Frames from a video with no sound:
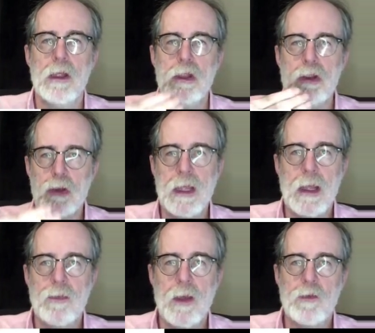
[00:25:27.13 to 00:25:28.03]
you're looking
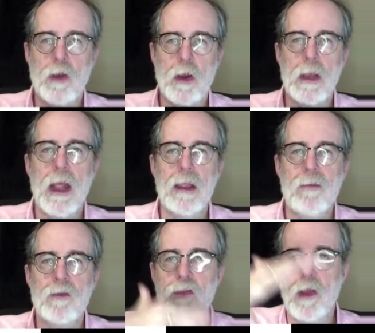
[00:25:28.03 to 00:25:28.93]
at that target and you
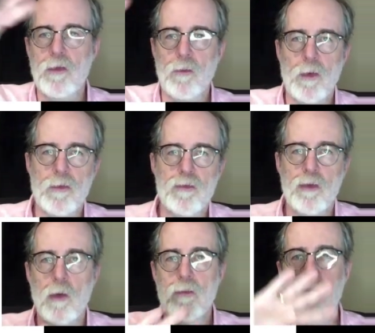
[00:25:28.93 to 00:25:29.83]
have a sense of what the
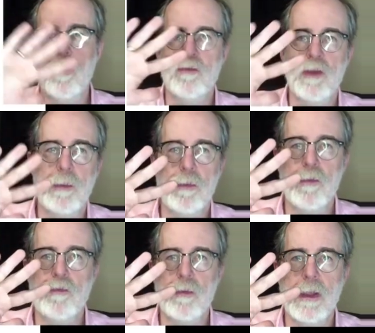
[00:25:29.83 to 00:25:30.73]
overall shape of the
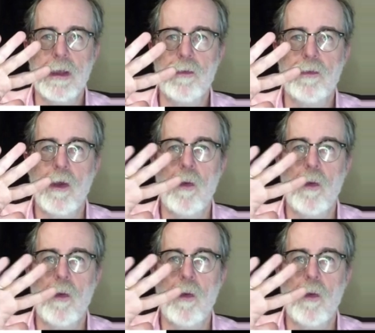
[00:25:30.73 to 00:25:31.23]
tree is.